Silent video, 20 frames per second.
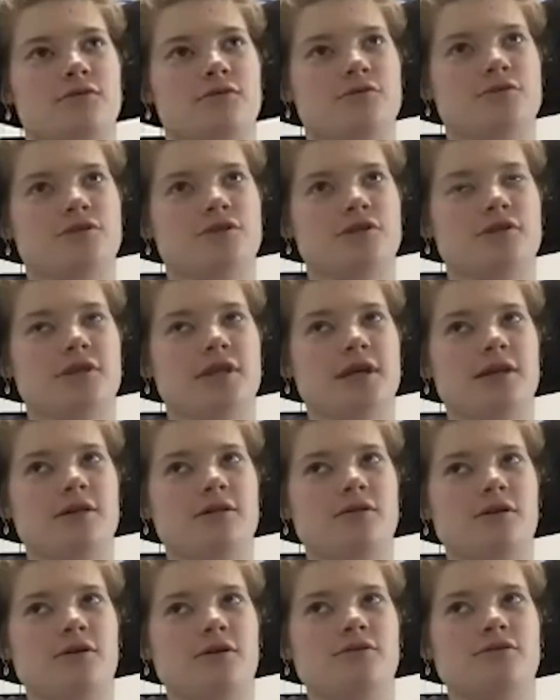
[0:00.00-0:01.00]
do you think
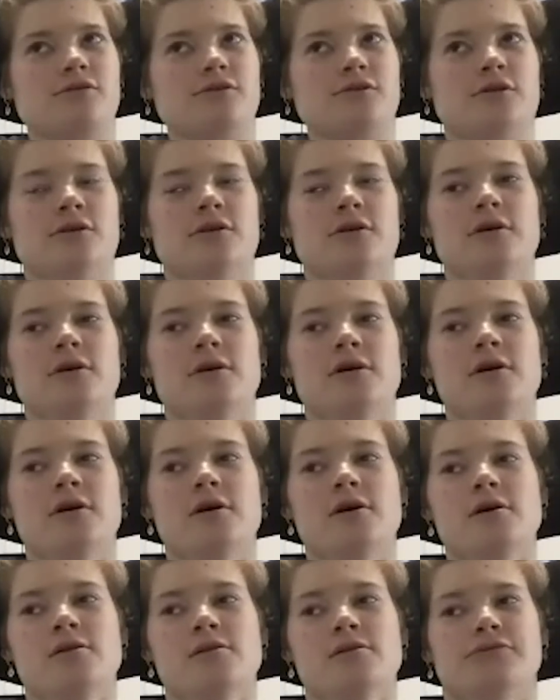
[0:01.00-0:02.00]
that
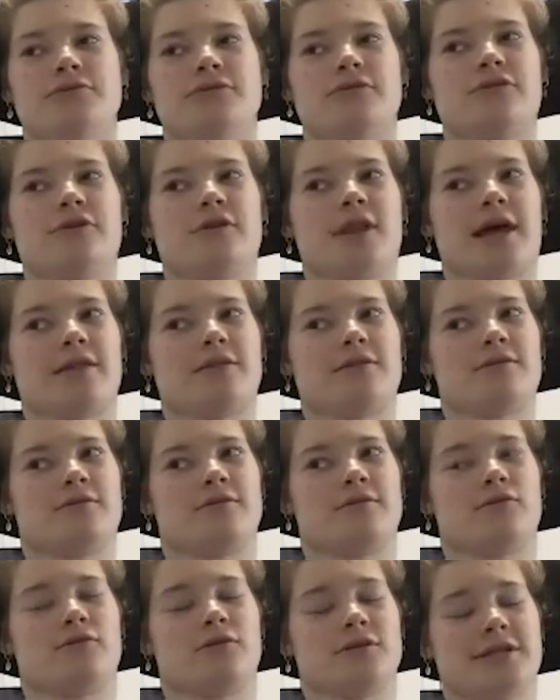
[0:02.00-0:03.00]
the
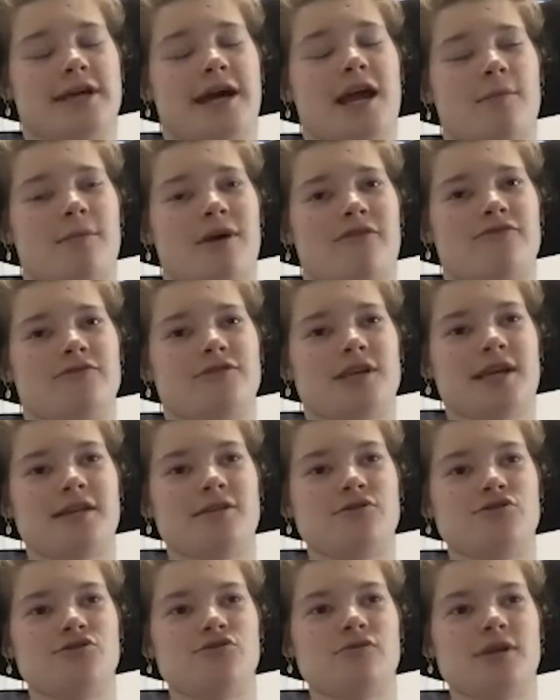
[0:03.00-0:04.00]
length or the time after
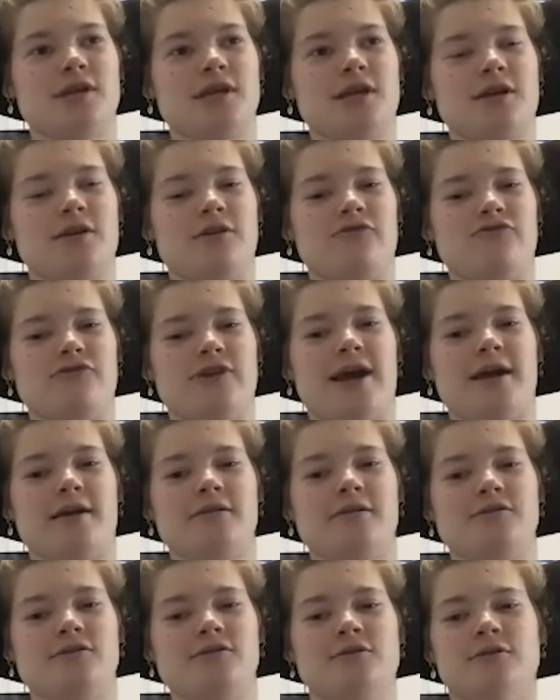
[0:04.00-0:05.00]
injury can
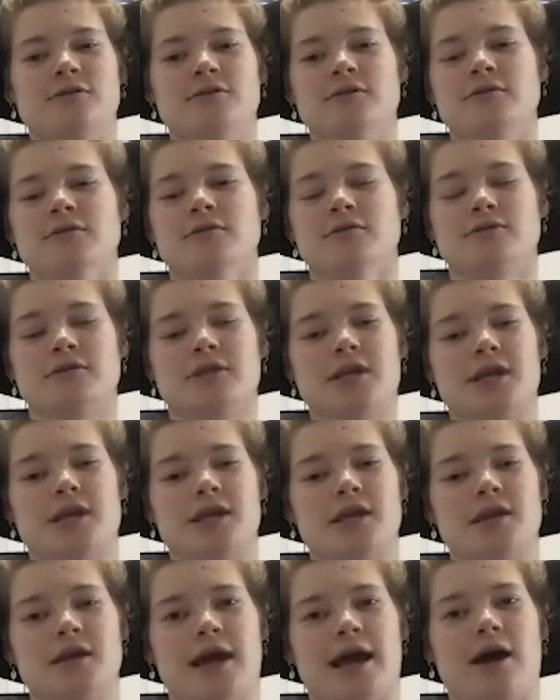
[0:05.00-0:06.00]
affect
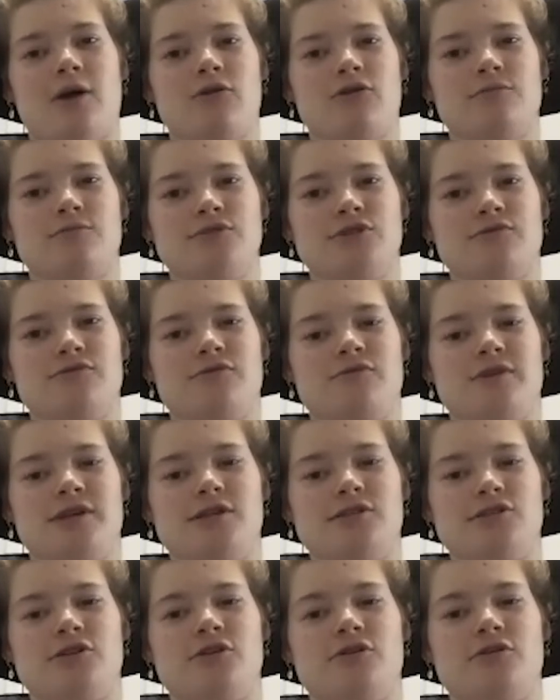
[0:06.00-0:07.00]
the outcomes of the
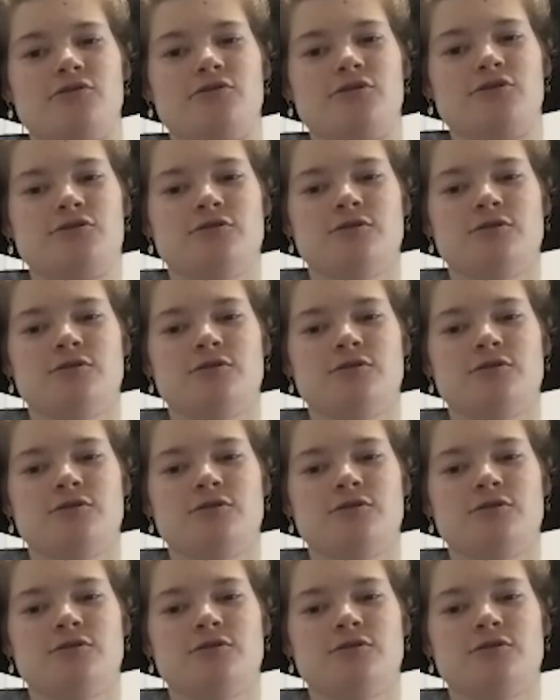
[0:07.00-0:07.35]
research?